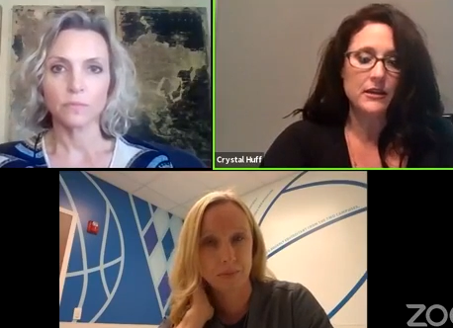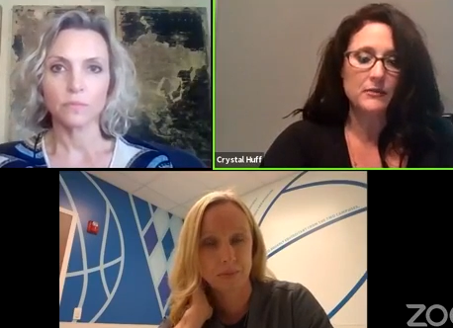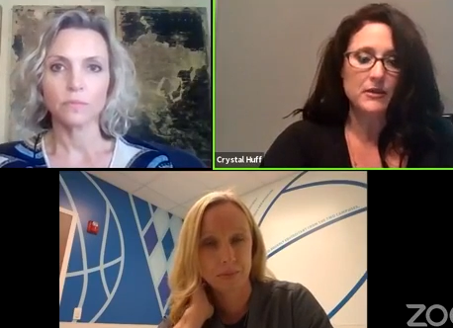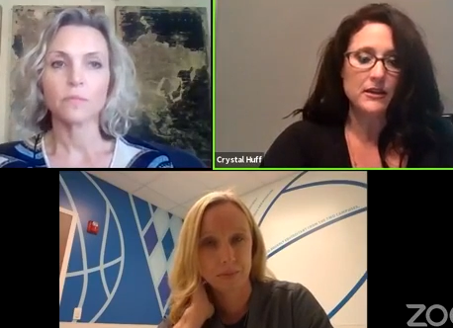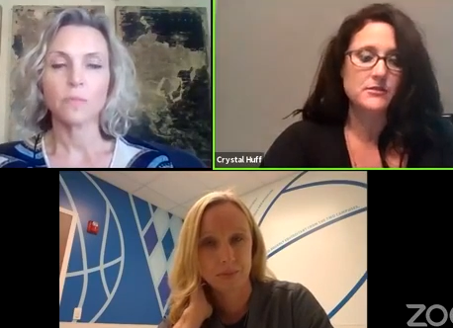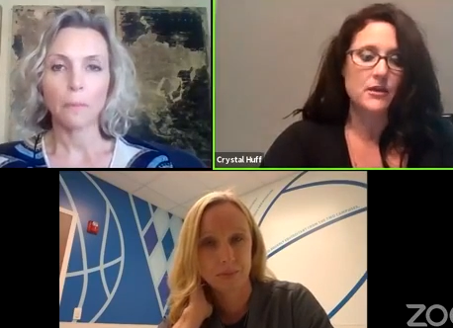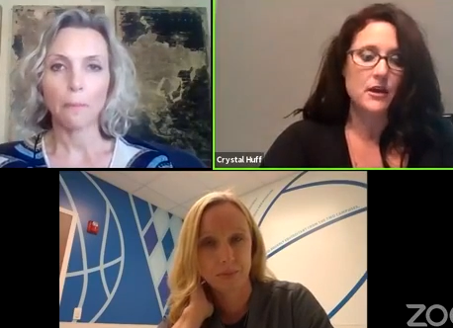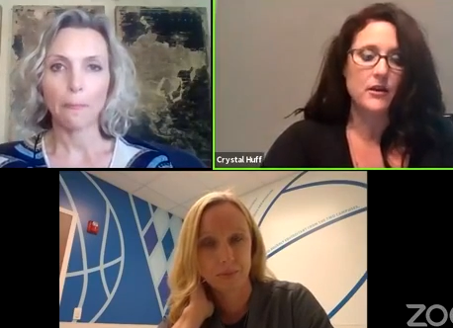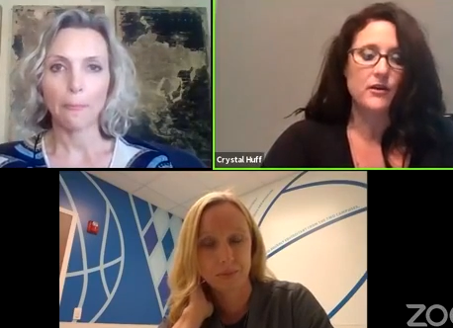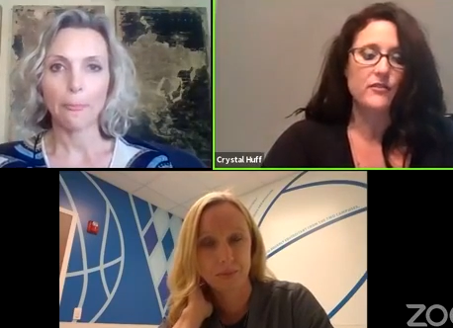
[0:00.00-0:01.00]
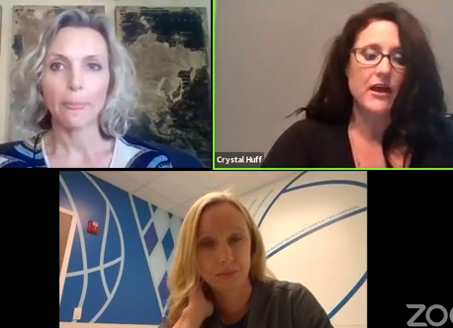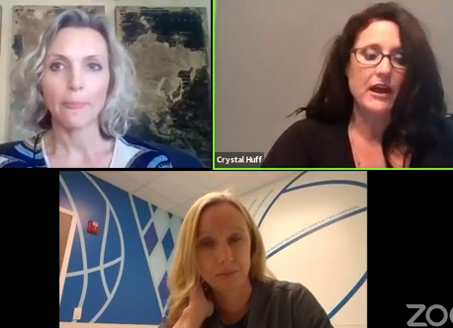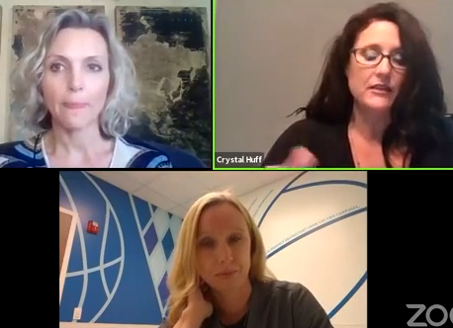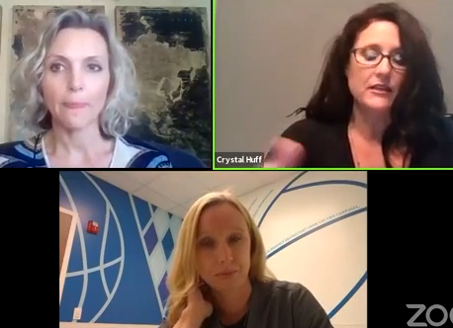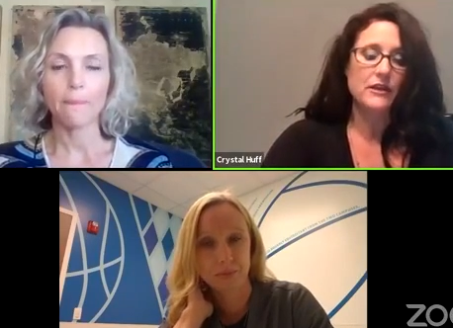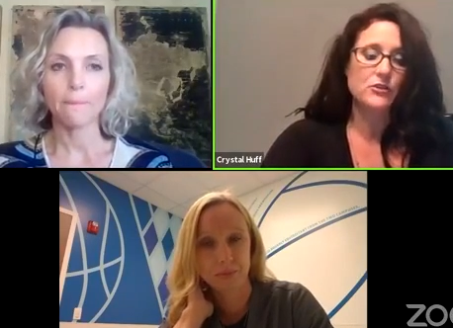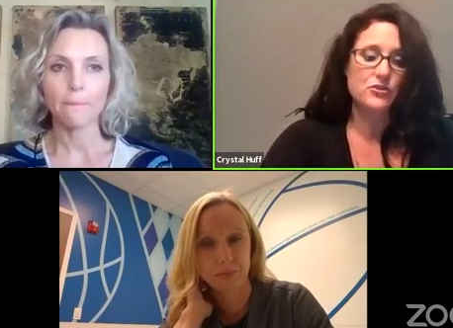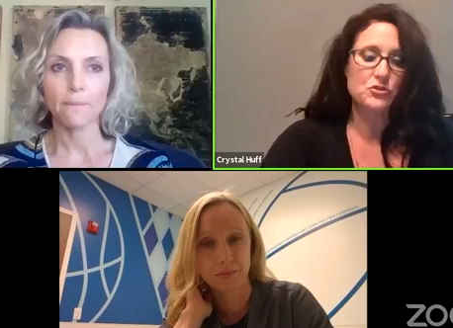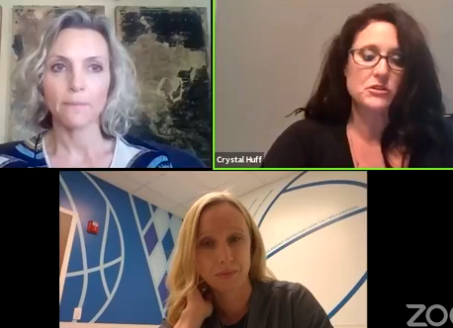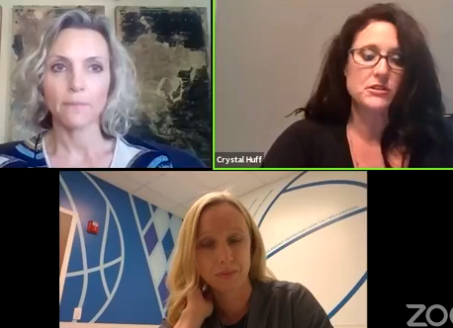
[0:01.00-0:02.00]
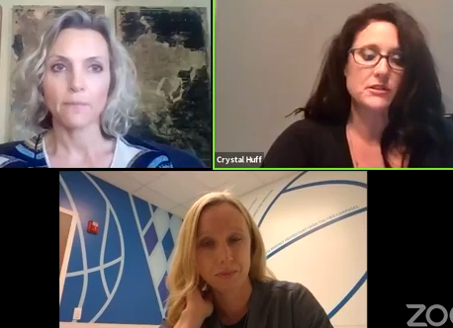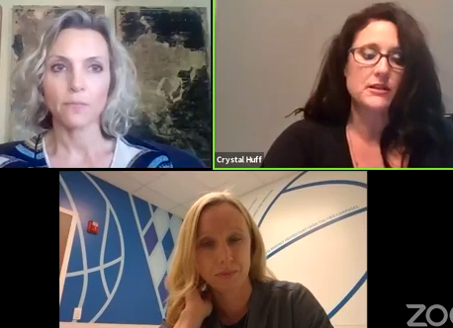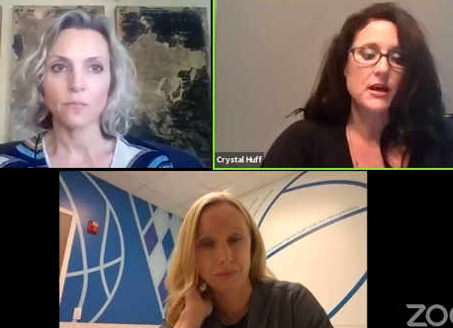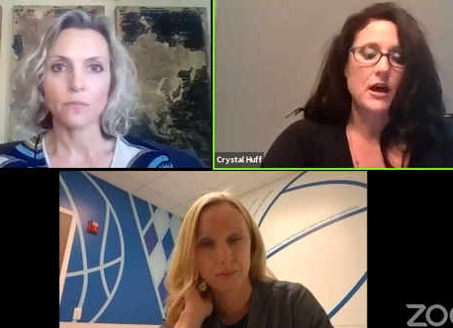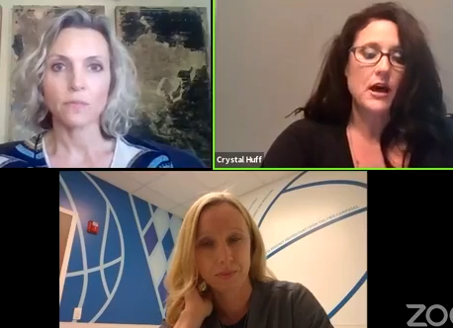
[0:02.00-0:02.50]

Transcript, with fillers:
Speaker 1: in means of athletic nutrition.